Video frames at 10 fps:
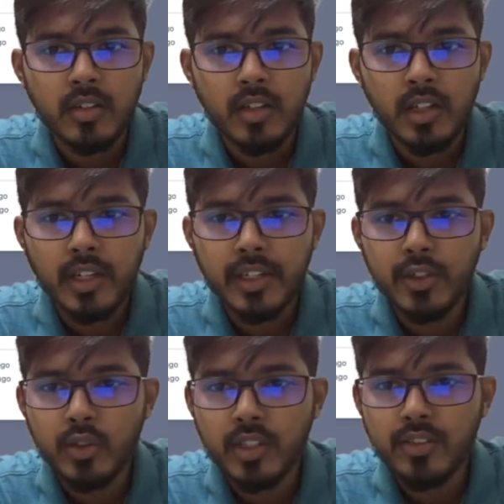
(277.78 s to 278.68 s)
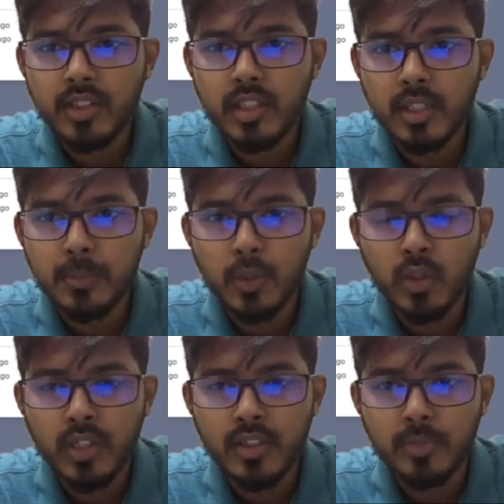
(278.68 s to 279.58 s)
and you can see the
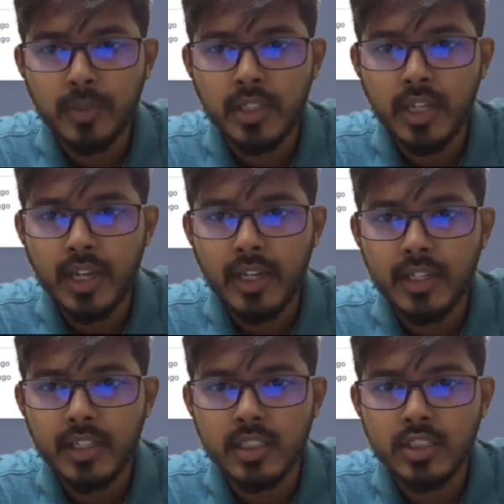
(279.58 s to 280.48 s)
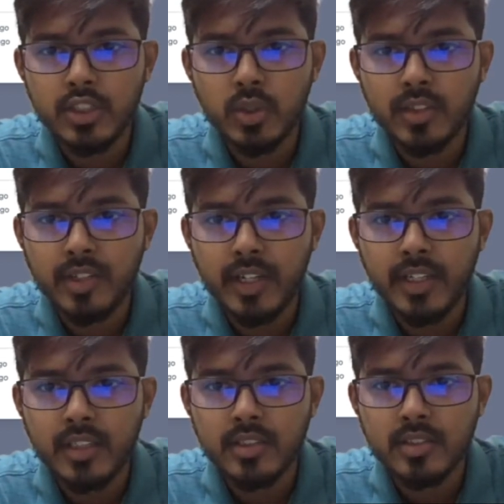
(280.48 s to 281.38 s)
reporter as me and issue
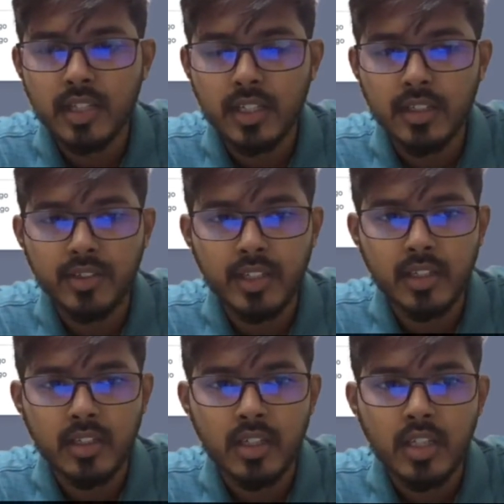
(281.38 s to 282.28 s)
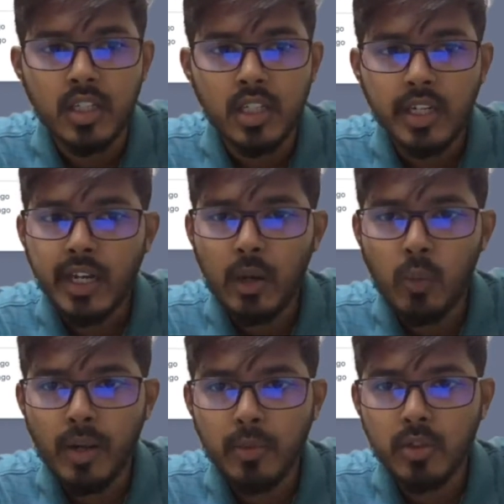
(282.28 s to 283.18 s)
assignee is unassigned. Now
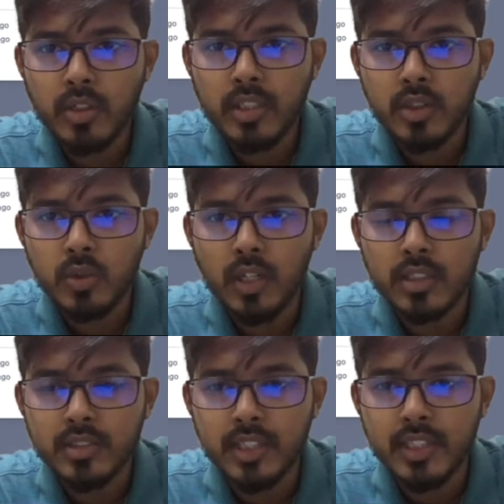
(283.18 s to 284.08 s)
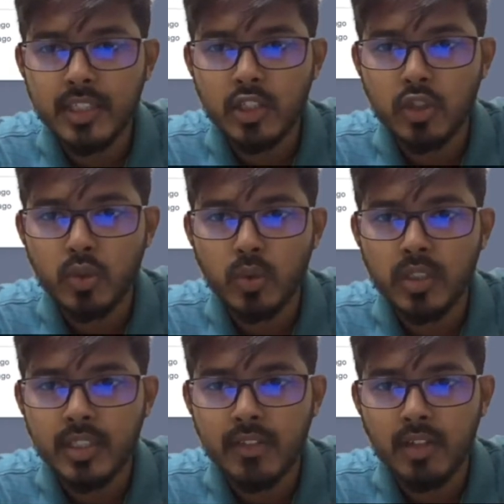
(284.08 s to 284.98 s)
I'm going to assign it to a
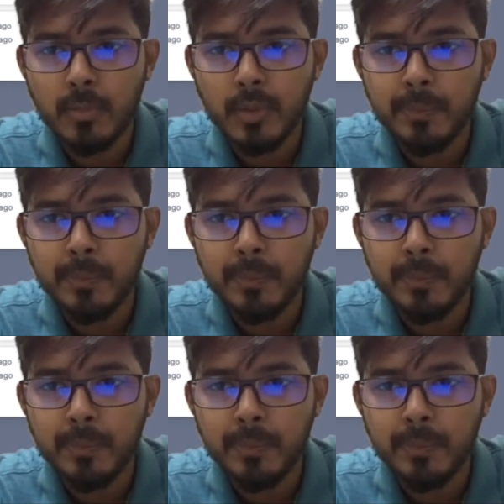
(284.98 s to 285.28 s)
developer.